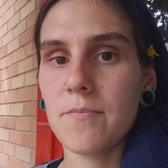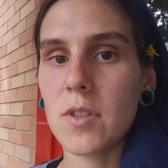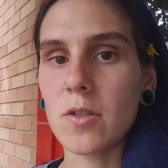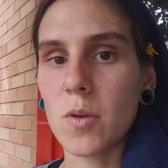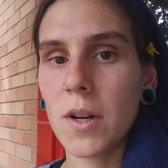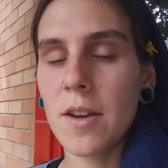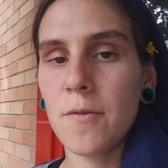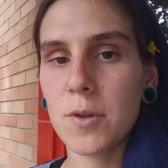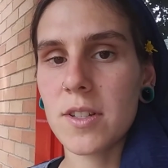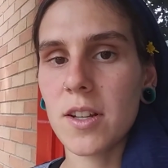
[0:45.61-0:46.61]
So
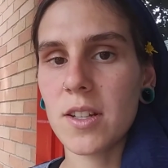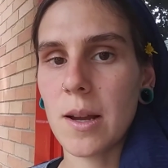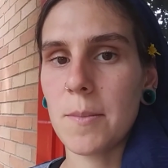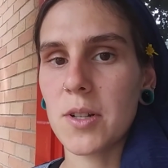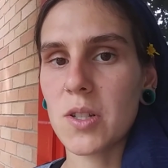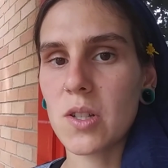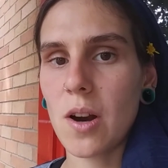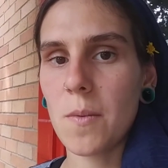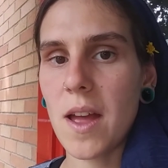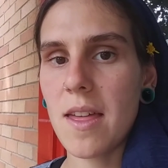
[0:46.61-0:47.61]
24 is a good number to
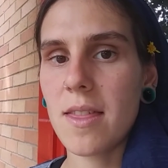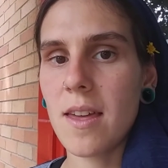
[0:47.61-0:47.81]
start with.